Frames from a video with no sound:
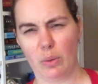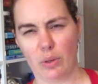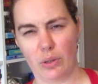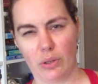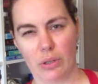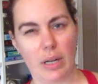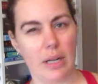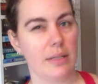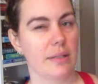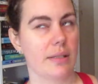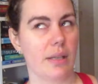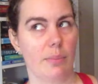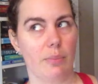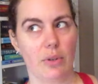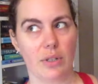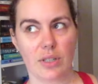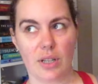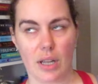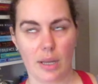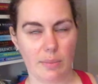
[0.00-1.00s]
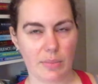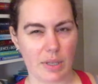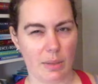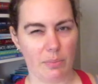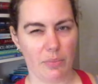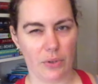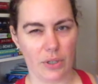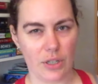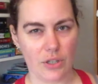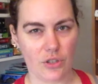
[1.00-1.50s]
ordered at separate times, I'm
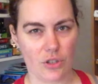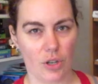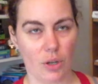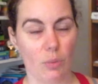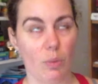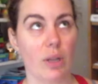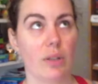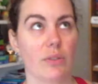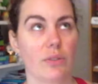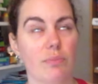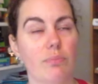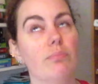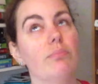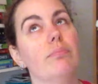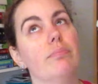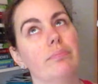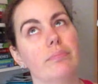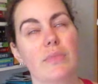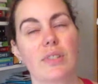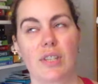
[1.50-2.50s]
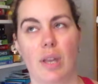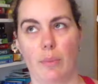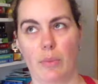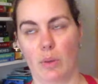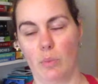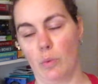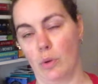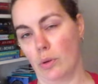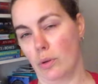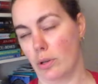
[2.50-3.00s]
pretty sure. Well, some of
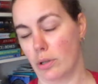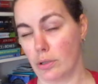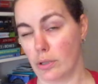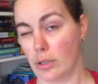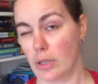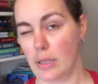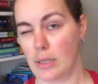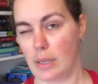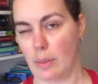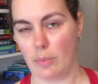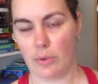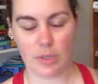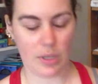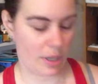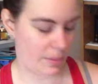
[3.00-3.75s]
them were ordered at separate